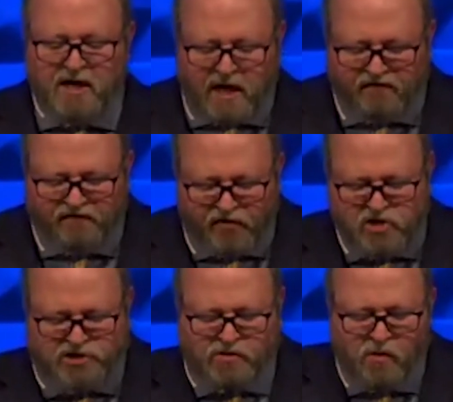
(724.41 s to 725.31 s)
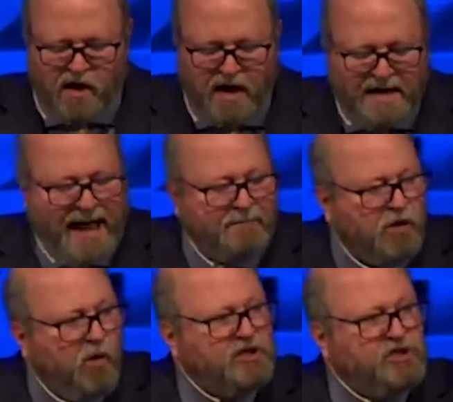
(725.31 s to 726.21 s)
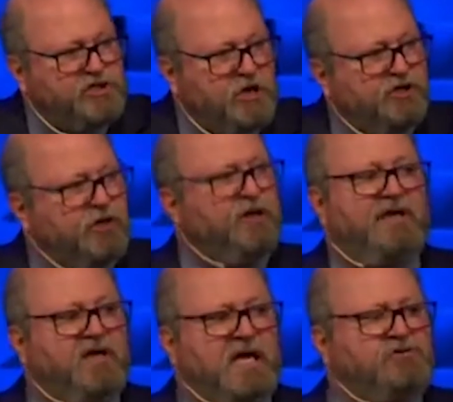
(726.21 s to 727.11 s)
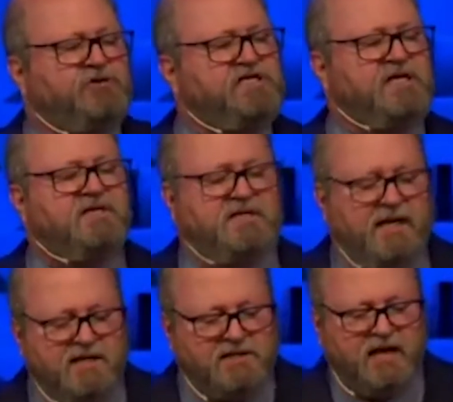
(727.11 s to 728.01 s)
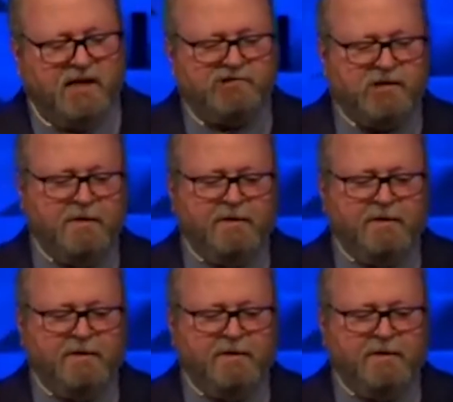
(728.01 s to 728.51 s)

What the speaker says: In verse 1, I'm going to show you. Now, the interesting thing is this.